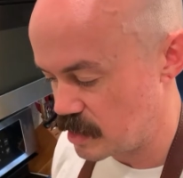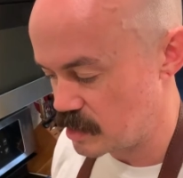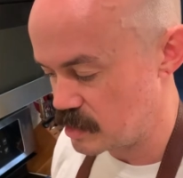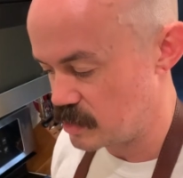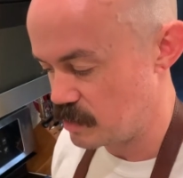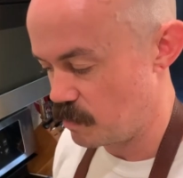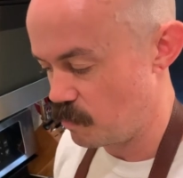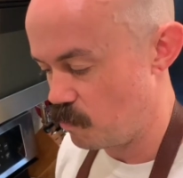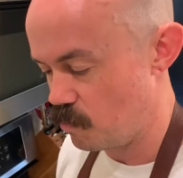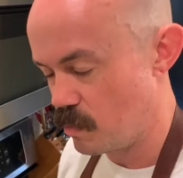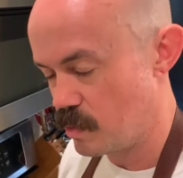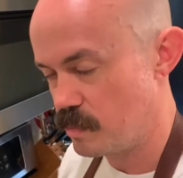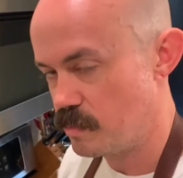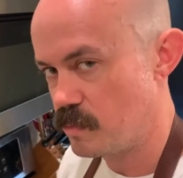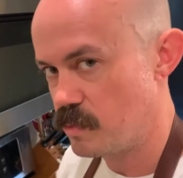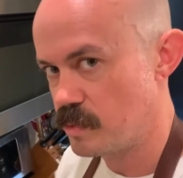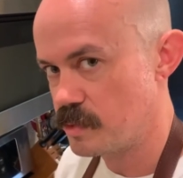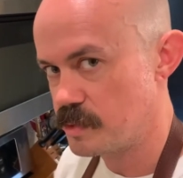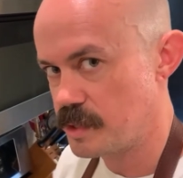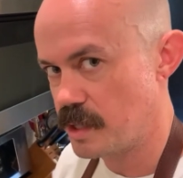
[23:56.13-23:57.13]
test them one
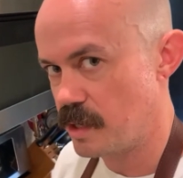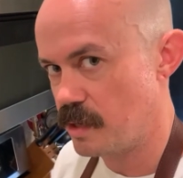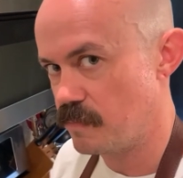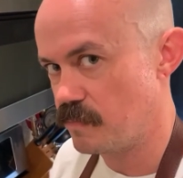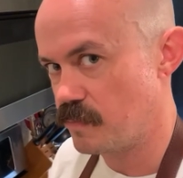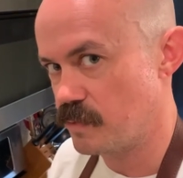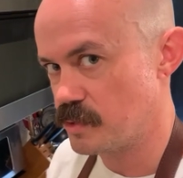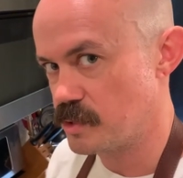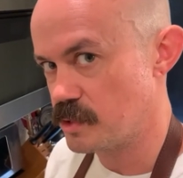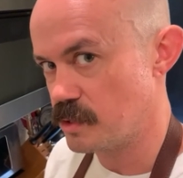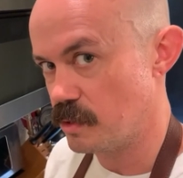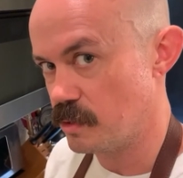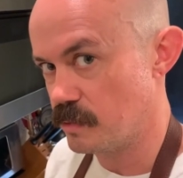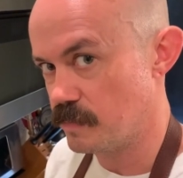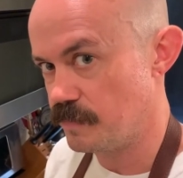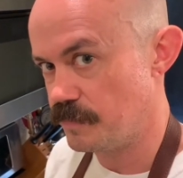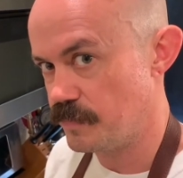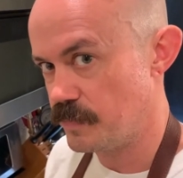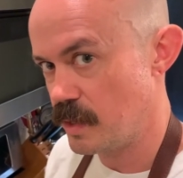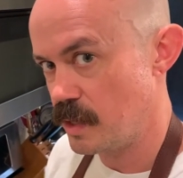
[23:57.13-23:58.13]
more time for salt.
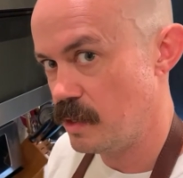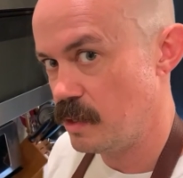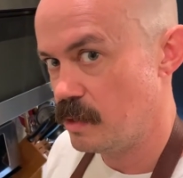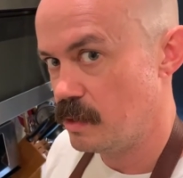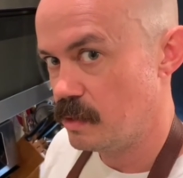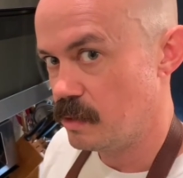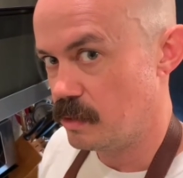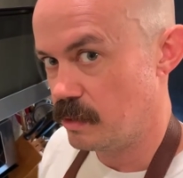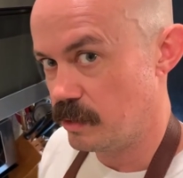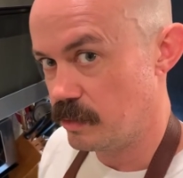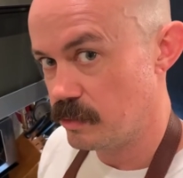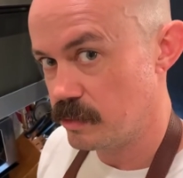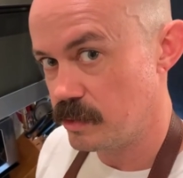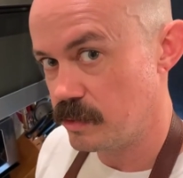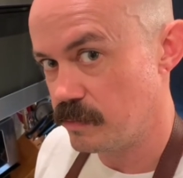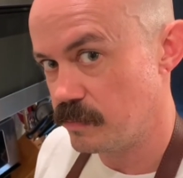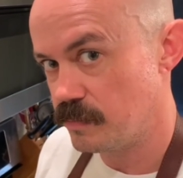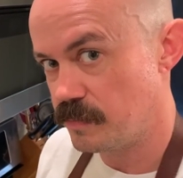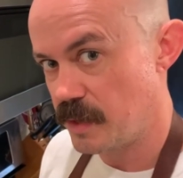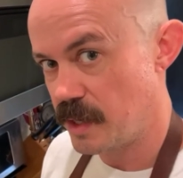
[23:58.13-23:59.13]
Little
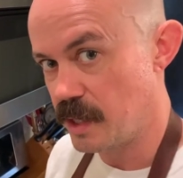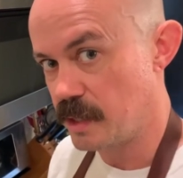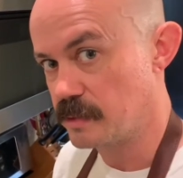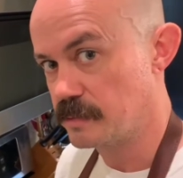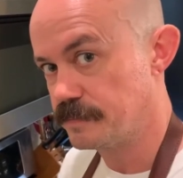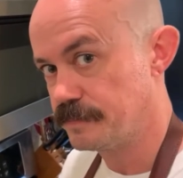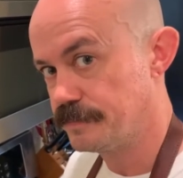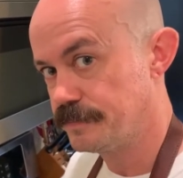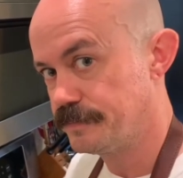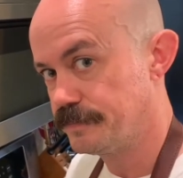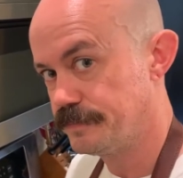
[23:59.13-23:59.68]
known fact,